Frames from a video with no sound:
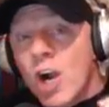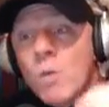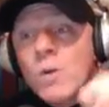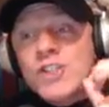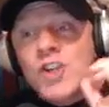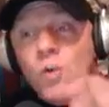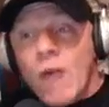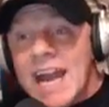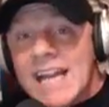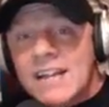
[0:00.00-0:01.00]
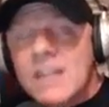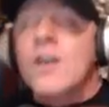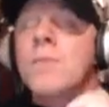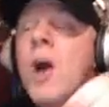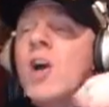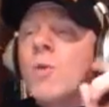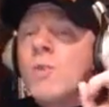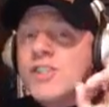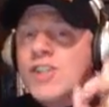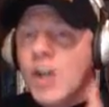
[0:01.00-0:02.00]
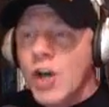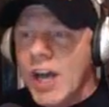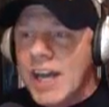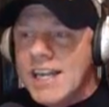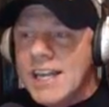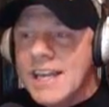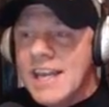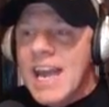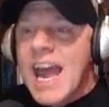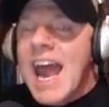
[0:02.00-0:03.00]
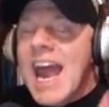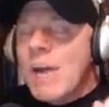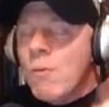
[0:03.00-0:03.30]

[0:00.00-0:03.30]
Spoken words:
was great. The burger was good. It